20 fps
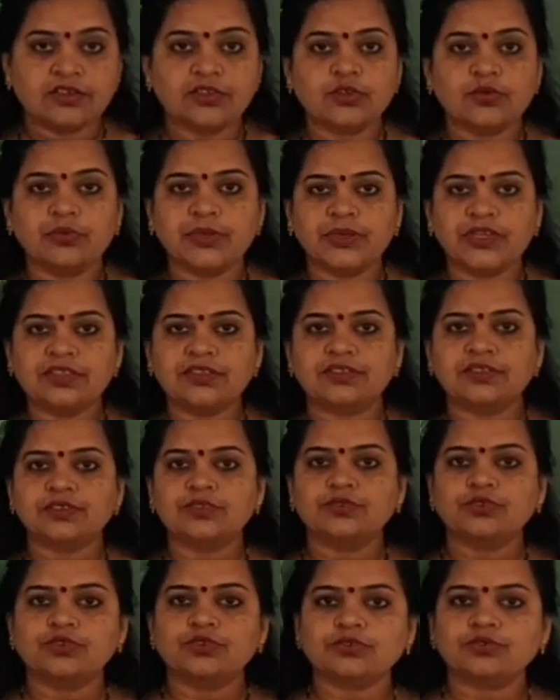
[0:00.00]
So means
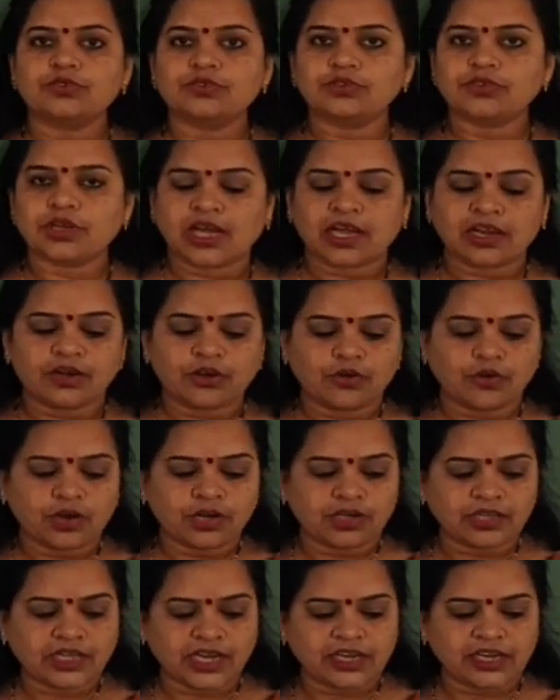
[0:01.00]
you are
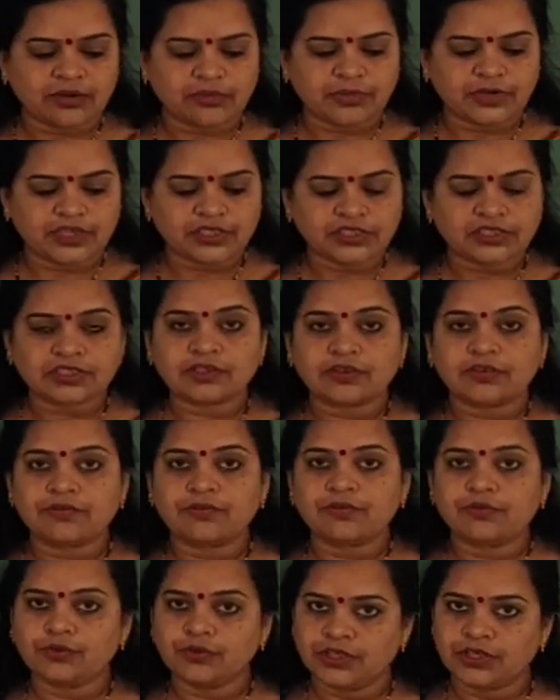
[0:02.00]
not that much
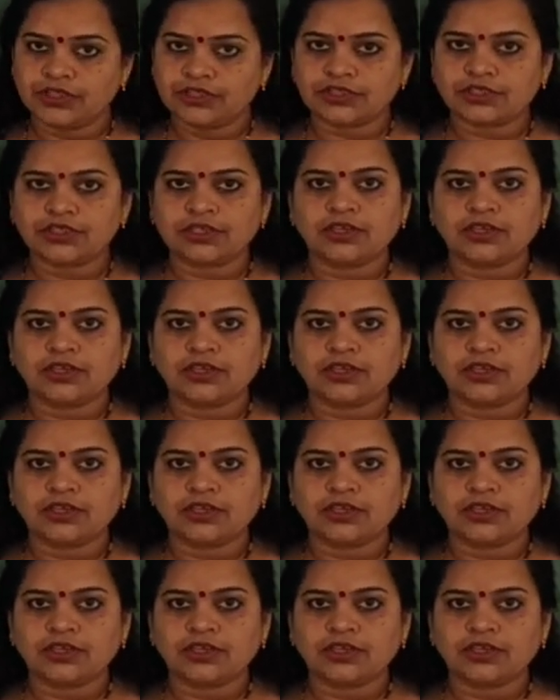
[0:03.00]
foolish.